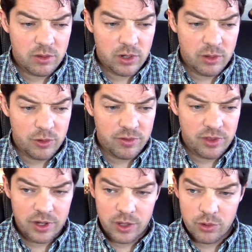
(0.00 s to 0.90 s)
We're on move
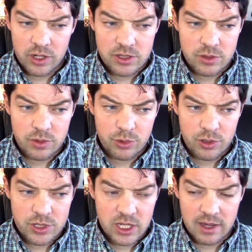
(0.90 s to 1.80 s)
31, so we're
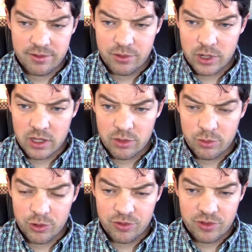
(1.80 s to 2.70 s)
approaching that 40th
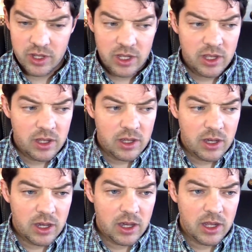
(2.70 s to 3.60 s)
move.
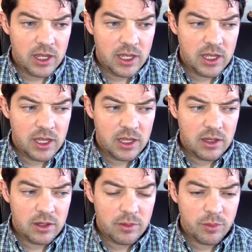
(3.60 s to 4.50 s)

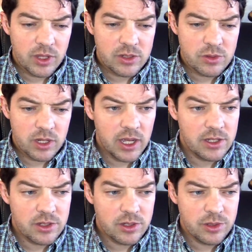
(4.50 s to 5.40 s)
He plays rook
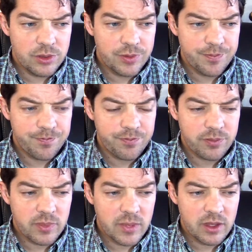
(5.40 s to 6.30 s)
a2
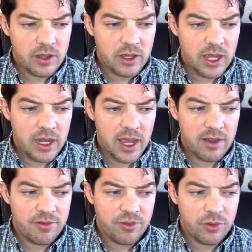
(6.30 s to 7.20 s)
and
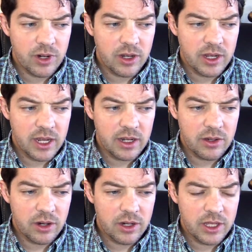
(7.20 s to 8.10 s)
f4. Again,
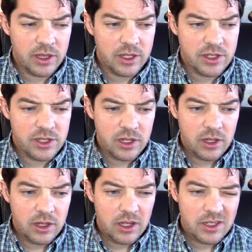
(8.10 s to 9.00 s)
guarding this
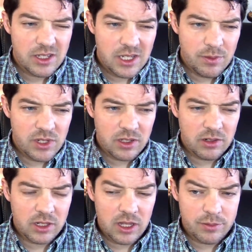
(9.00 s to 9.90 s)
seems a
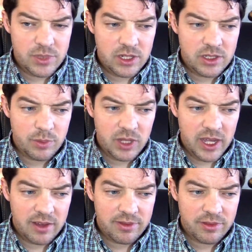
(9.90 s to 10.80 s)
little clumsy to play
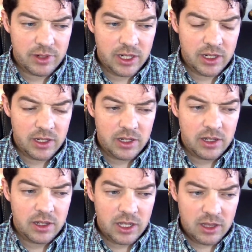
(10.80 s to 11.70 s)
f3
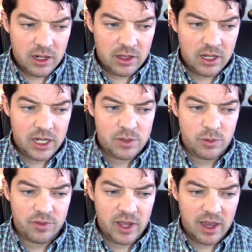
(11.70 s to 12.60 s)
and then on the next
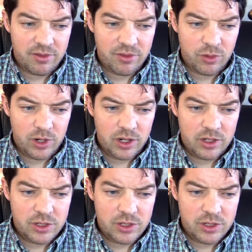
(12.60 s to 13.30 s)
move f4.